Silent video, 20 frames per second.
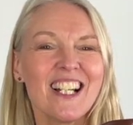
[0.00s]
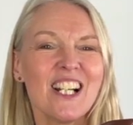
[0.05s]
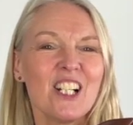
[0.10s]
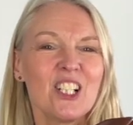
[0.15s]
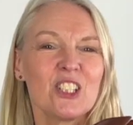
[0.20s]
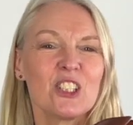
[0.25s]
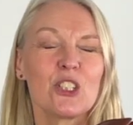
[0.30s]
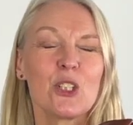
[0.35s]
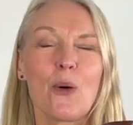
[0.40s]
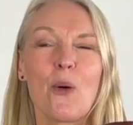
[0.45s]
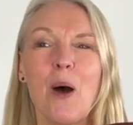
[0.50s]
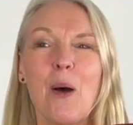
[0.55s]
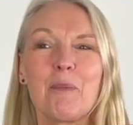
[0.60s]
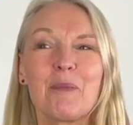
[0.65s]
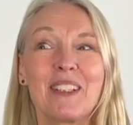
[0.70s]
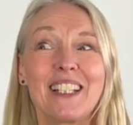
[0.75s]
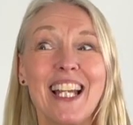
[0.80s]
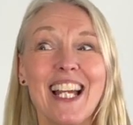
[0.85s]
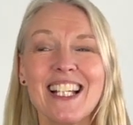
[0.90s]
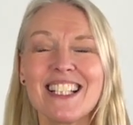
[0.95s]
so I'm
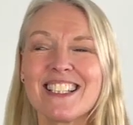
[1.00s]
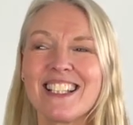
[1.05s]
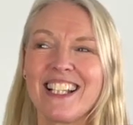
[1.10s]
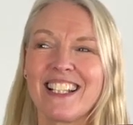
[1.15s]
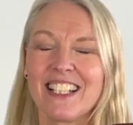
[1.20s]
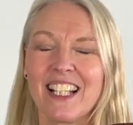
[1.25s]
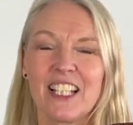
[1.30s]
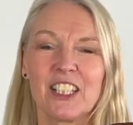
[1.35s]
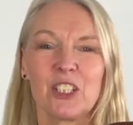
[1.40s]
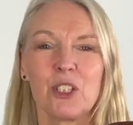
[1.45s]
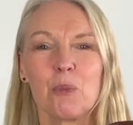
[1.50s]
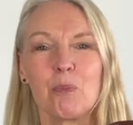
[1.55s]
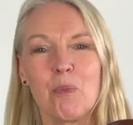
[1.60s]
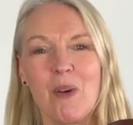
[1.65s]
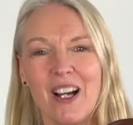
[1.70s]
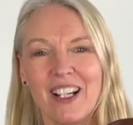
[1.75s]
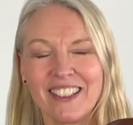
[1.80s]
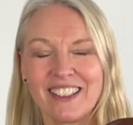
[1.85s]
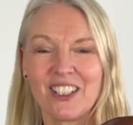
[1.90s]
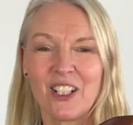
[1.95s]
guessing that you
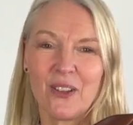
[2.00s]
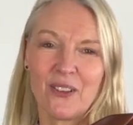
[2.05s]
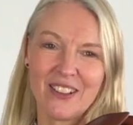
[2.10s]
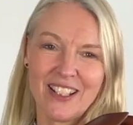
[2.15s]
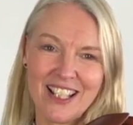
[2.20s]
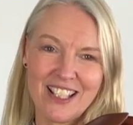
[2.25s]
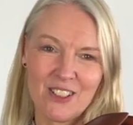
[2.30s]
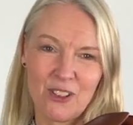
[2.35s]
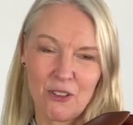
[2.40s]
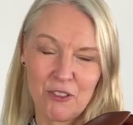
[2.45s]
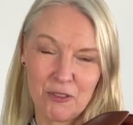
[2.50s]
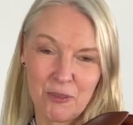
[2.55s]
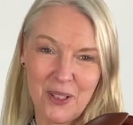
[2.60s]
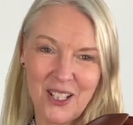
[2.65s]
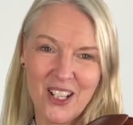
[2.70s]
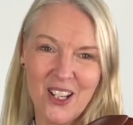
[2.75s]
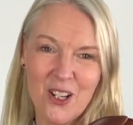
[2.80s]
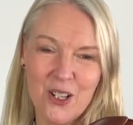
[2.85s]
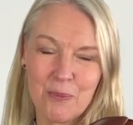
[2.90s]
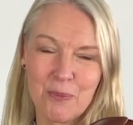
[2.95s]
might know this off by
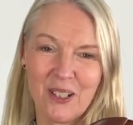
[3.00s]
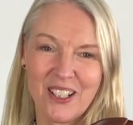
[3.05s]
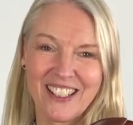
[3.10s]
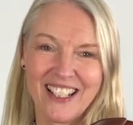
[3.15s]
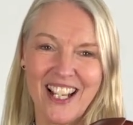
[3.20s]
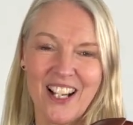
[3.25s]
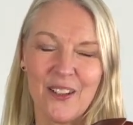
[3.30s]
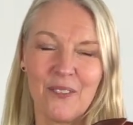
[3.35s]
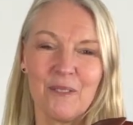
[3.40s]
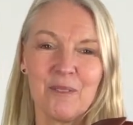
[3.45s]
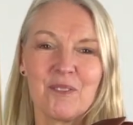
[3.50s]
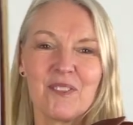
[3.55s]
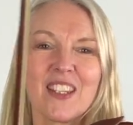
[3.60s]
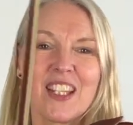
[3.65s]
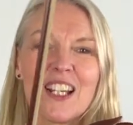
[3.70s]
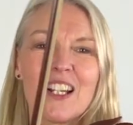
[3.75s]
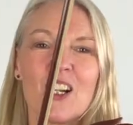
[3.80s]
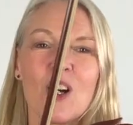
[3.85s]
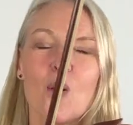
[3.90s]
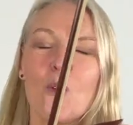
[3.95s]
heart by now.
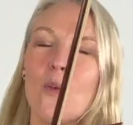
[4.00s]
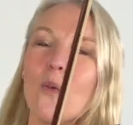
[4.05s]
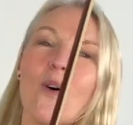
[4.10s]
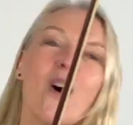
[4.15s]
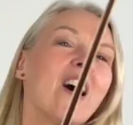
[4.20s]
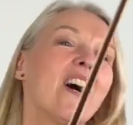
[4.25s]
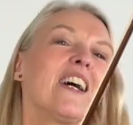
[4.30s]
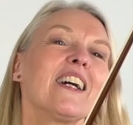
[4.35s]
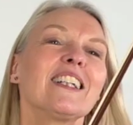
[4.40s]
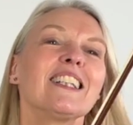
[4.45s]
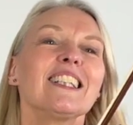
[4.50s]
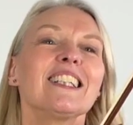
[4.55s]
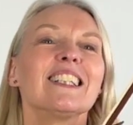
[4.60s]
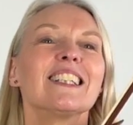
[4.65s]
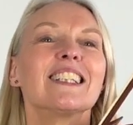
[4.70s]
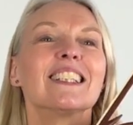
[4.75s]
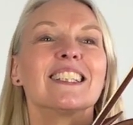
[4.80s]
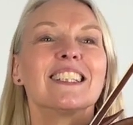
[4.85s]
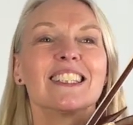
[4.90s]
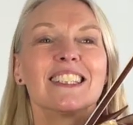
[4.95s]
One,
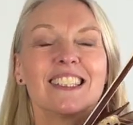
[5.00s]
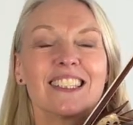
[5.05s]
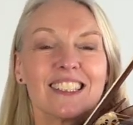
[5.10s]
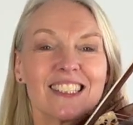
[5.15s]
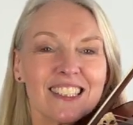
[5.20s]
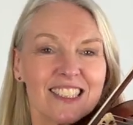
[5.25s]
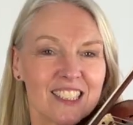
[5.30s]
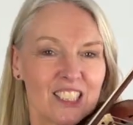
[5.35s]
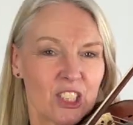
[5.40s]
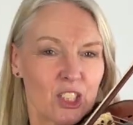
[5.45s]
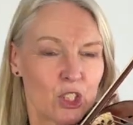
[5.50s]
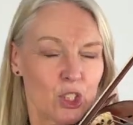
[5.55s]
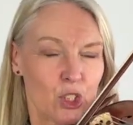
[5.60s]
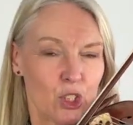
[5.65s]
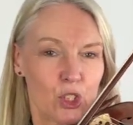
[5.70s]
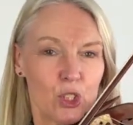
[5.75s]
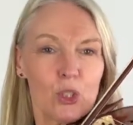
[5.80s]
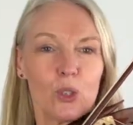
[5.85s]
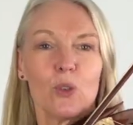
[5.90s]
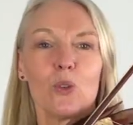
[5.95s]

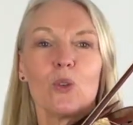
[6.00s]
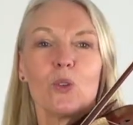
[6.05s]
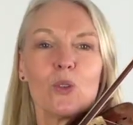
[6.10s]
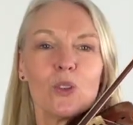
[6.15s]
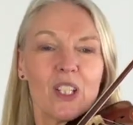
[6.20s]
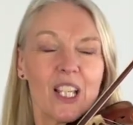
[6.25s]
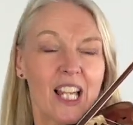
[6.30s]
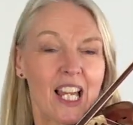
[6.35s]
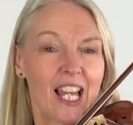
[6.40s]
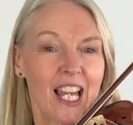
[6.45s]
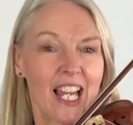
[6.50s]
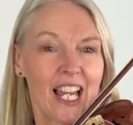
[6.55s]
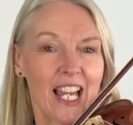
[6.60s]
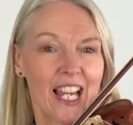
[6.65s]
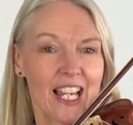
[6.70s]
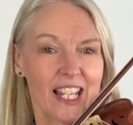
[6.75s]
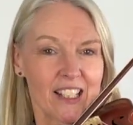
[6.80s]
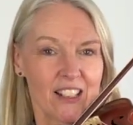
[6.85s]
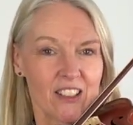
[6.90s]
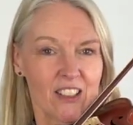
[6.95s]
two,
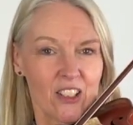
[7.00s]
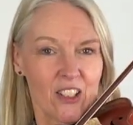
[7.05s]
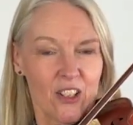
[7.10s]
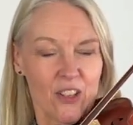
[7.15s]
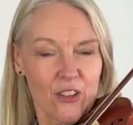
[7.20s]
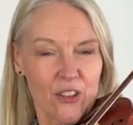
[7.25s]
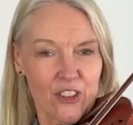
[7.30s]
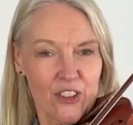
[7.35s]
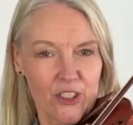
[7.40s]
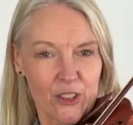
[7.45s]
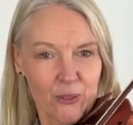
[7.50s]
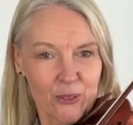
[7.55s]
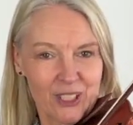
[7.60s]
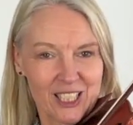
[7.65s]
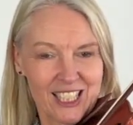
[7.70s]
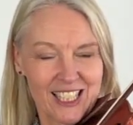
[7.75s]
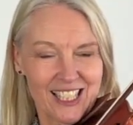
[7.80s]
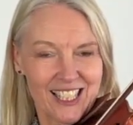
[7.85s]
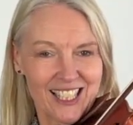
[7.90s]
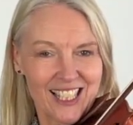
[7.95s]
and
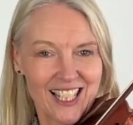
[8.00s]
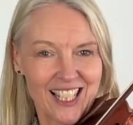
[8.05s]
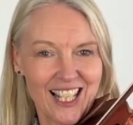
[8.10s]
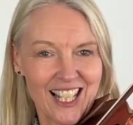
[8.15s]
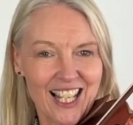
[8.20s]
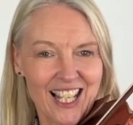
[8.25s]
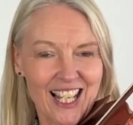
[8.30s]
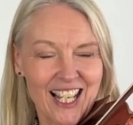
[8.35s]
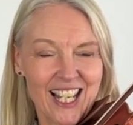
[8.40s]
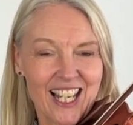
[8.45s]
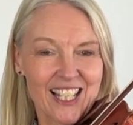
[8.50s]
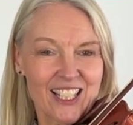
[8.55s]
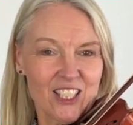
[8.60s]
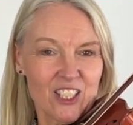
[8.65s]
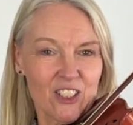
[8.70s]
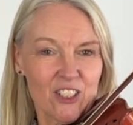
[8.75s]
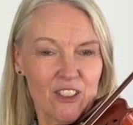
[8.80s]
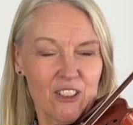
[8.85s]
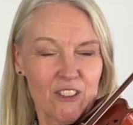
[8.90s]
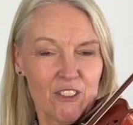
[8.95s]
three, and
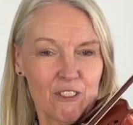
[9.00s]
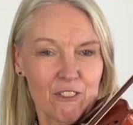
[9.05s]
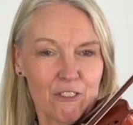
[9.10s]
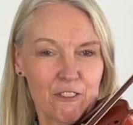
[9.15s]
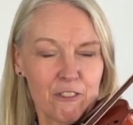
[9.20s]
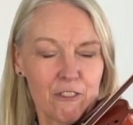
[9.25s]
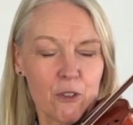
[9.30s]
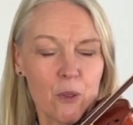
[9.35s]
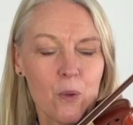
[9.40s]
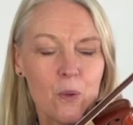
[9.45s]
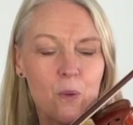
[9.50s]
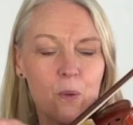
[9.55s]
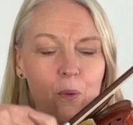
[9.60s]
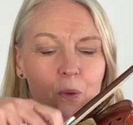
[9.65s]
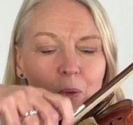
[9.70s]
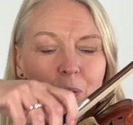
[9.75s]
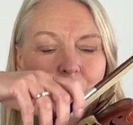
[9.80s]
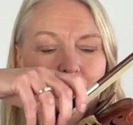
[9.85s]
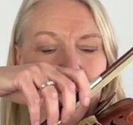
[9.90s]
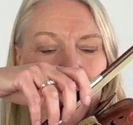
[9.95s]
4,
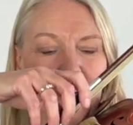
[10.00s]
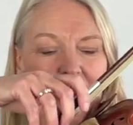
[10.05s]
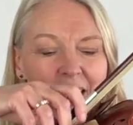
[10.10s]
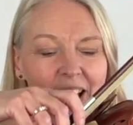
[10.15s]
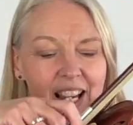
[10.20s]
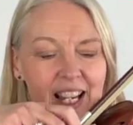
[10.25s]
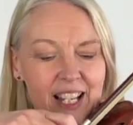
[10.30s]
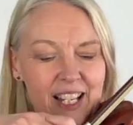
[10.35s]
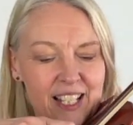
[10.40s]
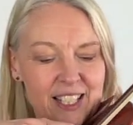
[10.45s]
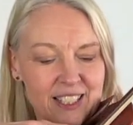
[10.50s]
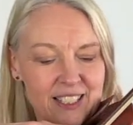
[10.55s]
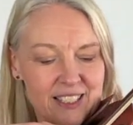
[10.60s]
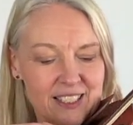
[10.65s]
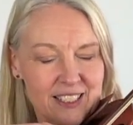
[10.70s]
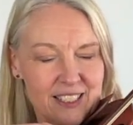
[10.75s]
and...